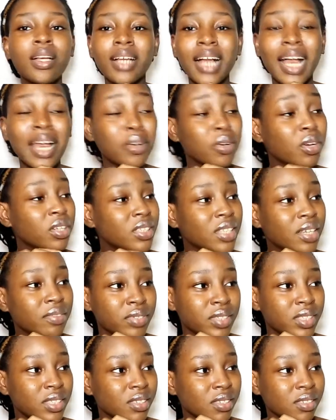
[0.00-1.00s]
I got
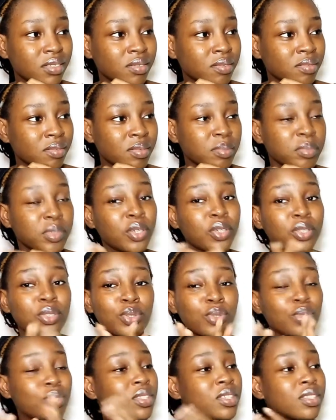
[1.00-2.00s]
everything. Eight. Because
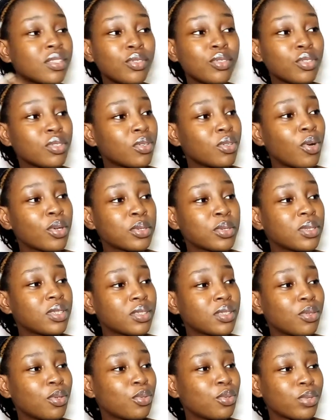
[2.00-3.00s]
you also did
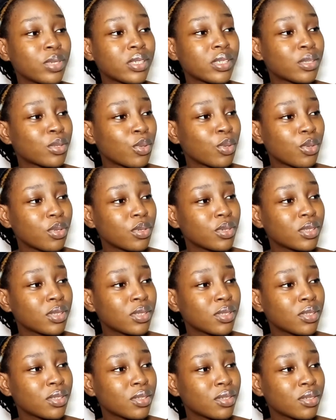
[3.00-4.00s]
not know the songs.
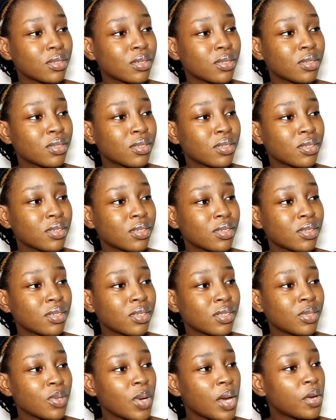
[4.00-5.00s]

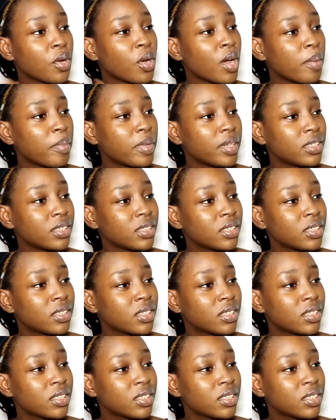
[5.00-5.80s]
So I got how many?